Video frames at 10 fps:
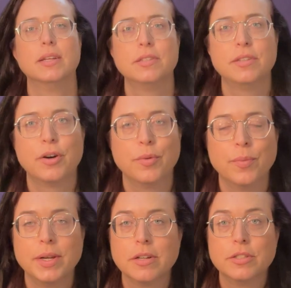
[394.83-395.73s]
So
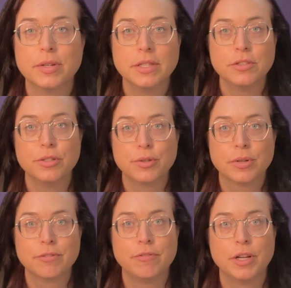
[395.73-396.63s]
when you're doing the
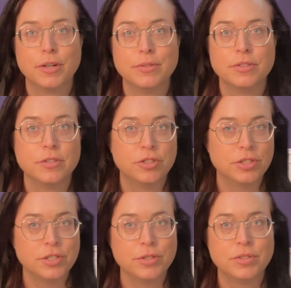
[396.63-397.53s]
2-chord flows,
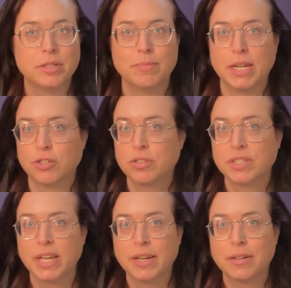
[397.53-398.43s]
just use the major
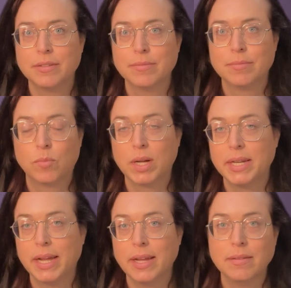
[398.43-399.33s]
scale one
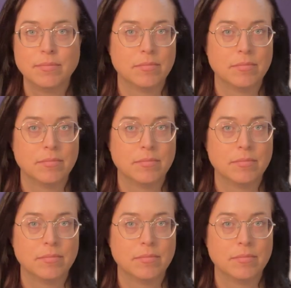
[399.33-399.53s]
day.